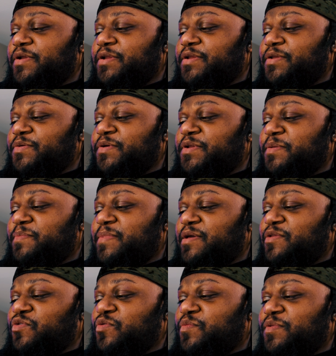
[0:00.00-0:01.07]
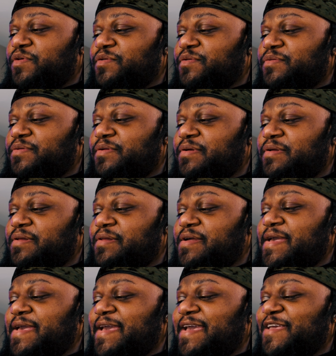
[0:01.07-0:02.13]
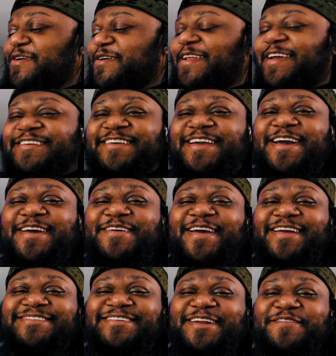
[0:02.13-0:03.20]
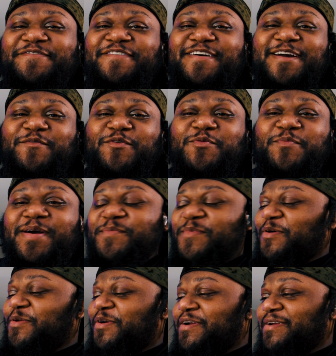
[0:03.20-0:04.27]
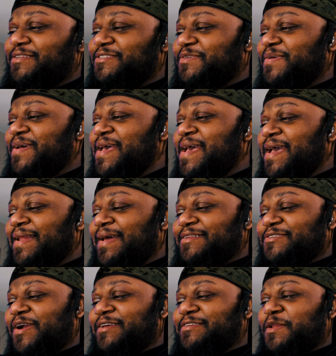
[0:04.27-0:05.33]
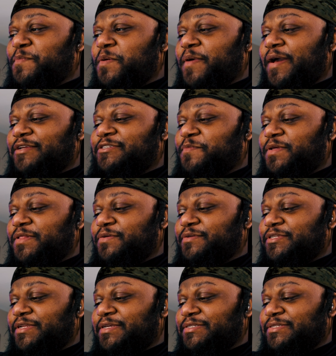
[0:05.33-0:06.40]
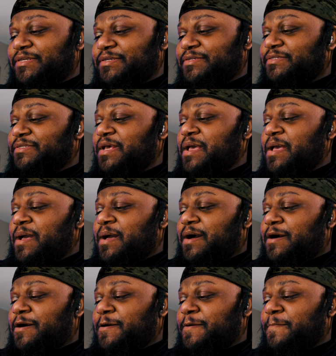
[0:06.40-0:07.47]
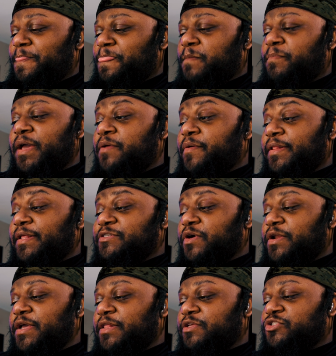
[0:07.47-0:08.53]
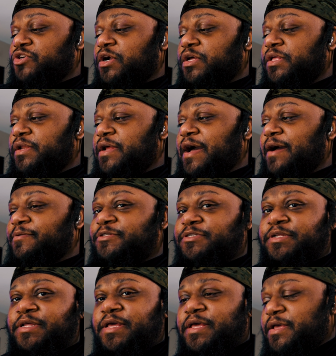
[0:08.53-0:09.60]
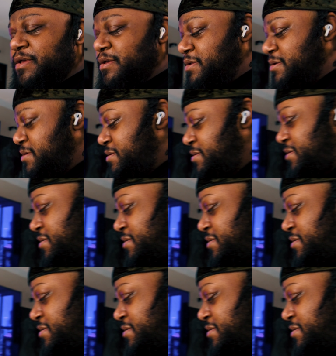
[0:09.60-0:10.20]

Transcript: go ahead and do it in manual mode. you actually got a fine robot mode on here too. That's crazy that people actually be losing these things. But anyway, let's go ahead and hit the start cleaning option and